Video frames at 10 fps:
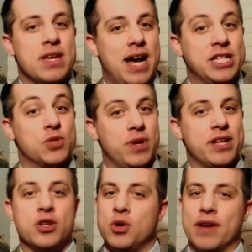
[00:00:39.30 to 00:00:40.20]
just want to
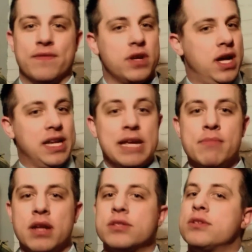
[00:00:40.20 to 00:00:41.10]
let you have lake
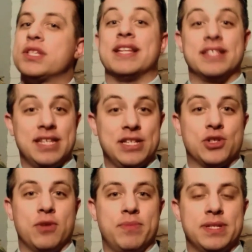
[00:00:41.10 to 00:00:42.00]
monsters and sea
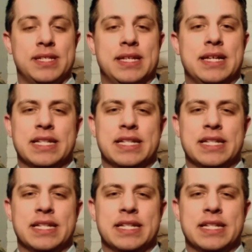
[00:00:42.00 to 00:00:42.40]
serpents.